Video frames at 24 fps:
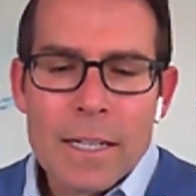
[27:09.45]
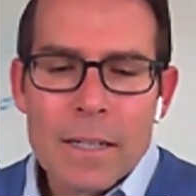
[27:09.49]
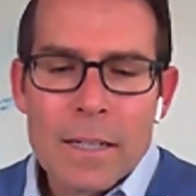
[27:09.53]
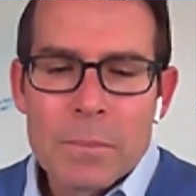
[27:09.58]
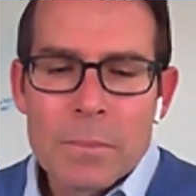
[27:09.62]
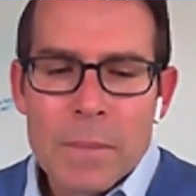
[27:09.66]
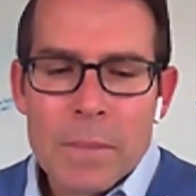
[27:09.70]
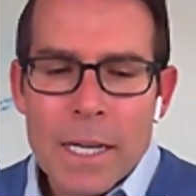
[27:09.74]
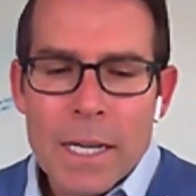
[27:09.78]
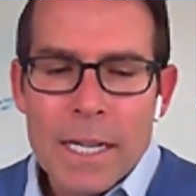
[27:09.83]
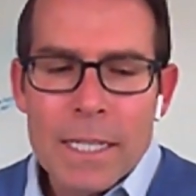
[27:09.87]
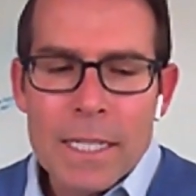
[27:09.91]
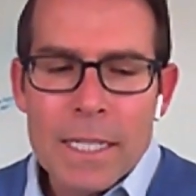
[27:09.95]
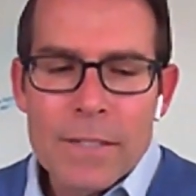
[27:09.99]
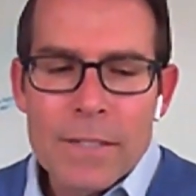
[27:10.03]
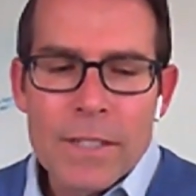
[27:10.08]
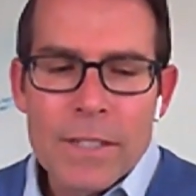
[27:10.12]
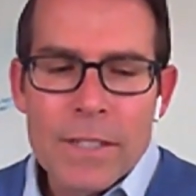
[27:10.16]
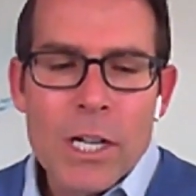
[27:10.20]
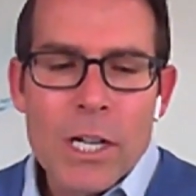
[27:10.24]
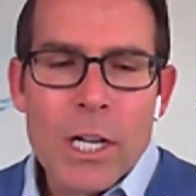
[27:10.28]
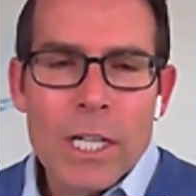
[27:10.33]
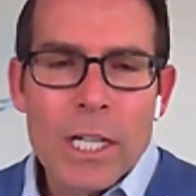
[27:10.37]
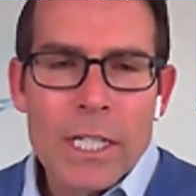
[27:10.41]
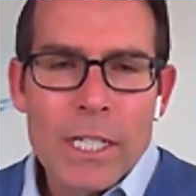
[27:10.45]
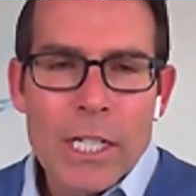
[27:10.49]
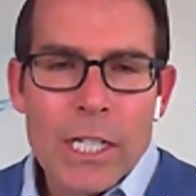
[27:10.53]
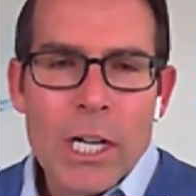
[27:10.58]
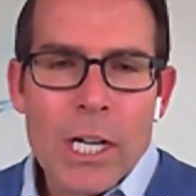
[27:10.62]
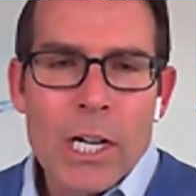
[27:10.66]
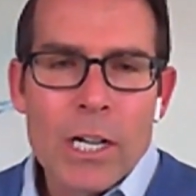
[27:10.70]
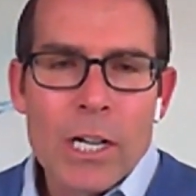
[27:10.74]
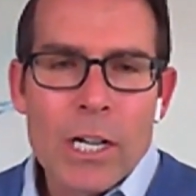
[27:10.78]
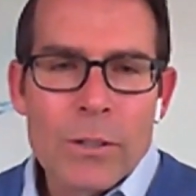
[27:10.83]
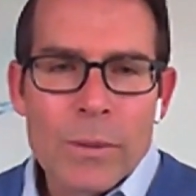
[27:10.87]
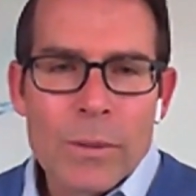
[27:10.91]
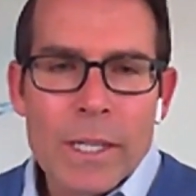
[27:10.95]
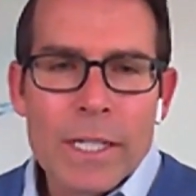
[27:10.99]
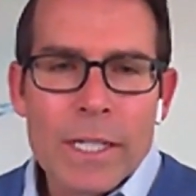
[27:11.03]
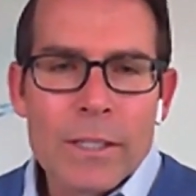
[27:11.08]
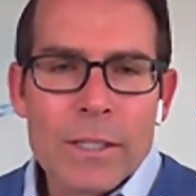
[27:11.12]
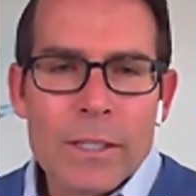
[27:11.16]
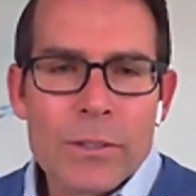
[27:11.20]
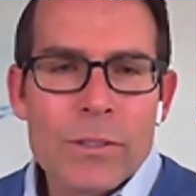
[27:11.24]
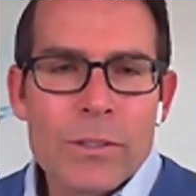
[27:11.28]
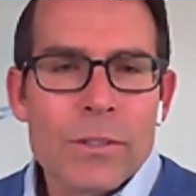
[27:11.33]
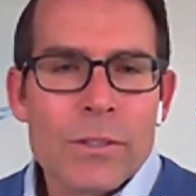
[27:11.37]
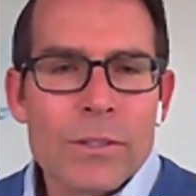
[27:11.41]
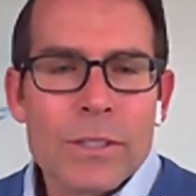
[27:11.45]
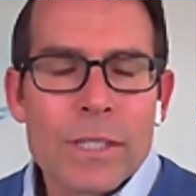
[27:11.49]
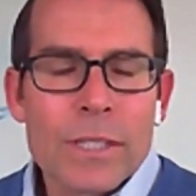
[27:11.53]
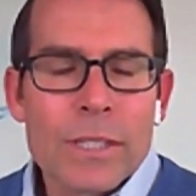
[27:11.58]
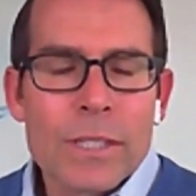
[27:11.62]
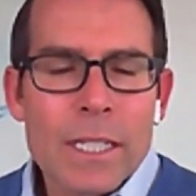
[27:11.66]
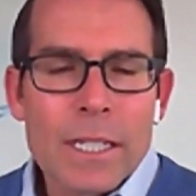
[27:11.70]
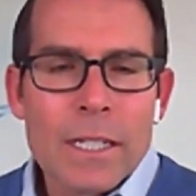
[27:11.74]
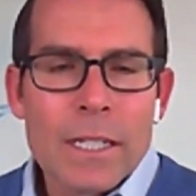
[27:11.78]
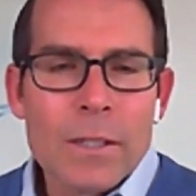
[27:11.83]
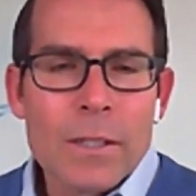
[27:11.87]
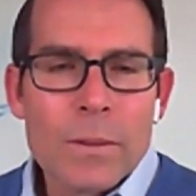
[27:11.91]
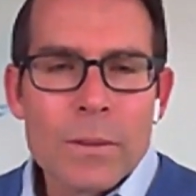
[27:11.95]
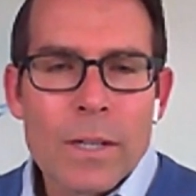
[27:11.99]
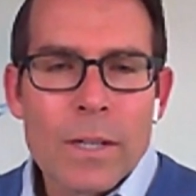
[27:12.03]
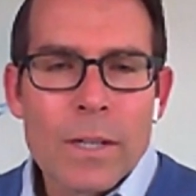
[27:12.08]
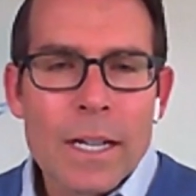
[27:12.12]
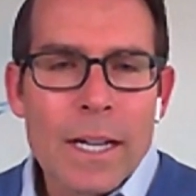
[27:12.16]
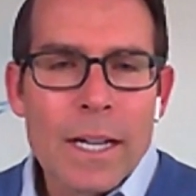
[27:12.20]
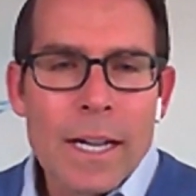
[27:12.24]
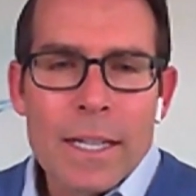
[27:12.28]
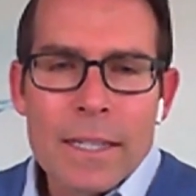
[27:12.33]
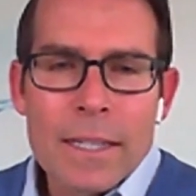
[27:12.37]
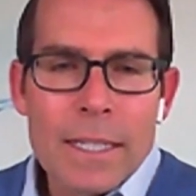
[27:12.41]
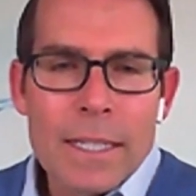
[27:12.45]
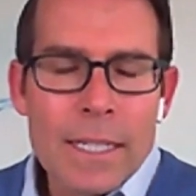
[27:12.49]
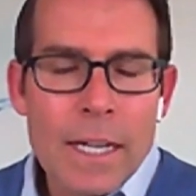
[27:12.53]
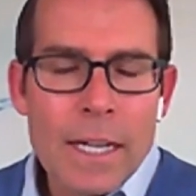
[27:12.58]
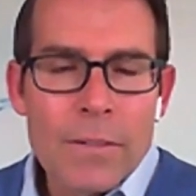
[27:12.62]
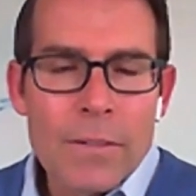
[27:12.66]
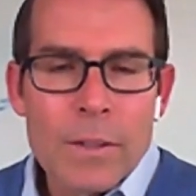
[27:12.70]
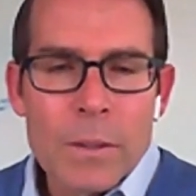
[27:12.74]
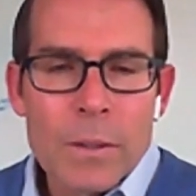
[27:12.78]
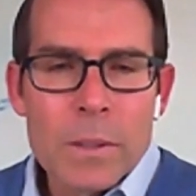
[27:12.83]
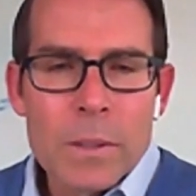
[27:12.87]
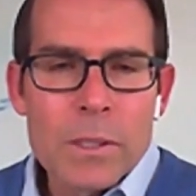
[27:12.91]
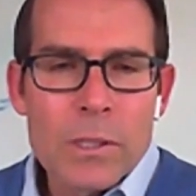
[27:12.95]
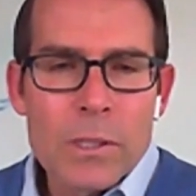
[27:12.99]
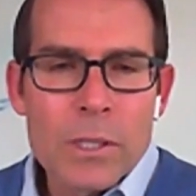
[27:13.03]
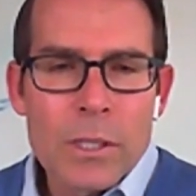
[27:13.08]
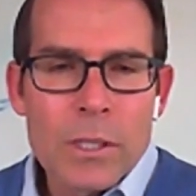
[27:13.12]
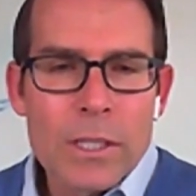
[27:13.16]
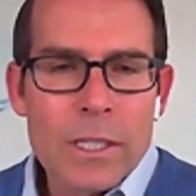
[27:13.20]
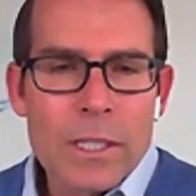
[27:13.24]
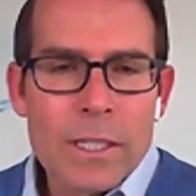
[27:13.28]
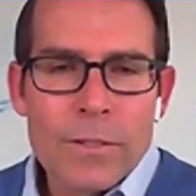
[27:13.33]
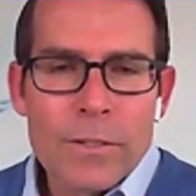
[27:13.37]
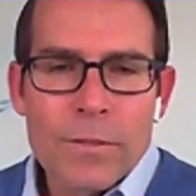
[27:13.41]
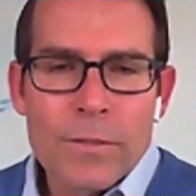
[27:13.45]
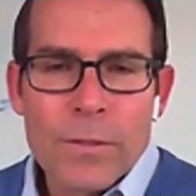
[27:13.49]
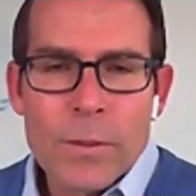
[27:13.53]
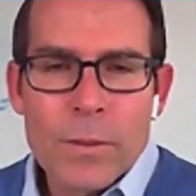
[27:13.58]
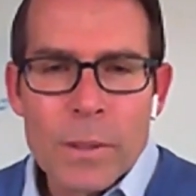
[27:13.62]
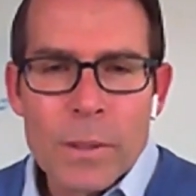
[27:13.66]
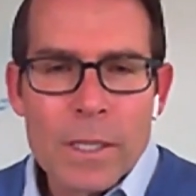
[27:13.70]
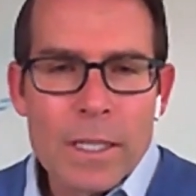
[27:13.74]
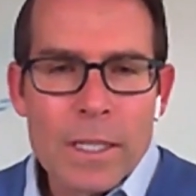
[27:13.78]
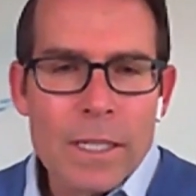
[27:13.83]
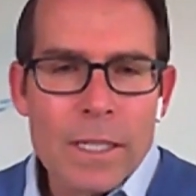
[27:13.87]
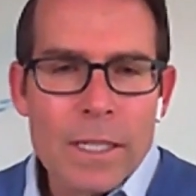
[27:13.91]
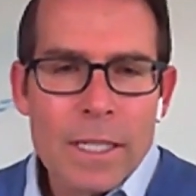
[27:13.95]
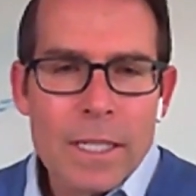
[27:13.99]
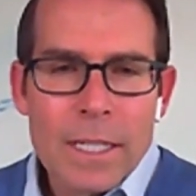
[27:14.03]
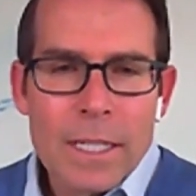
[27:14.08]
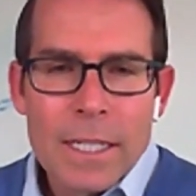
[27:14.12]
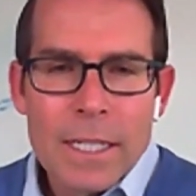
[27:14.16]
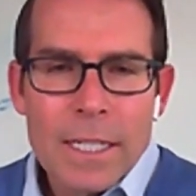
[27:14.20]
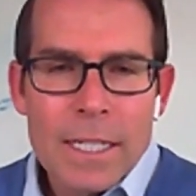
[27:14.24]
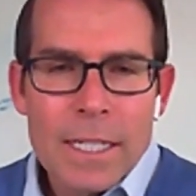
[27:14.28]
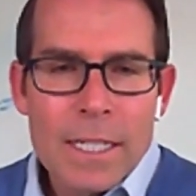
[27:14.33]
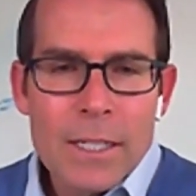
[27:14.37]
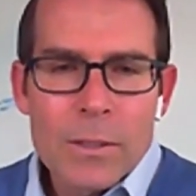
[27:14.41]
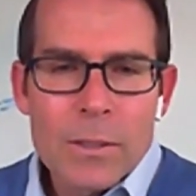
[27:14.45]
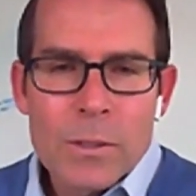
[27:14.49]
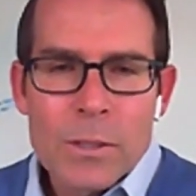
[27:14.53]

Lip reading: I'd even call it guardrails. I think everyone's looking for,